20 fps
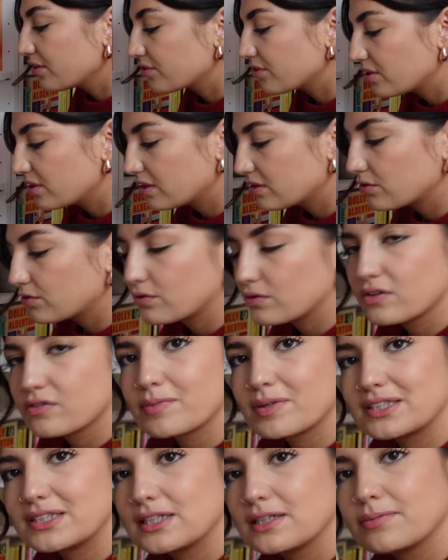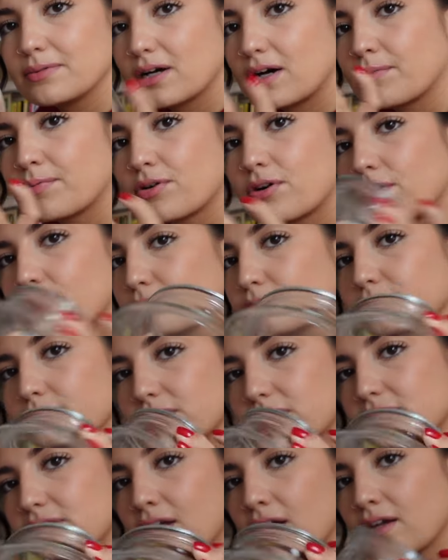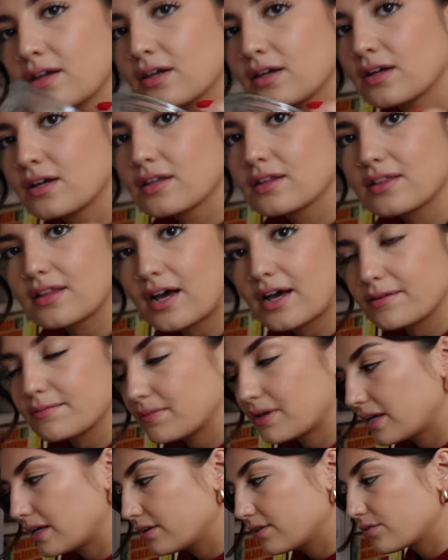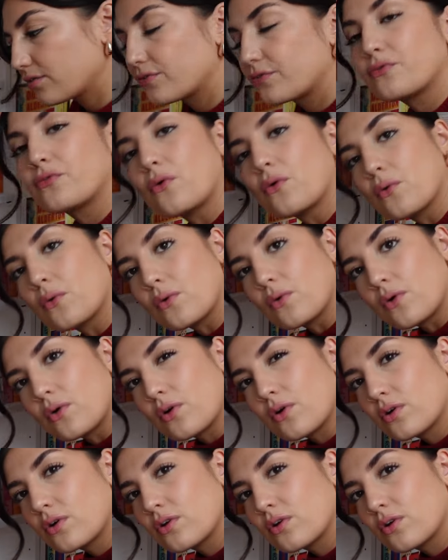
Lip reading: So these are all of my TBR prompts that I made for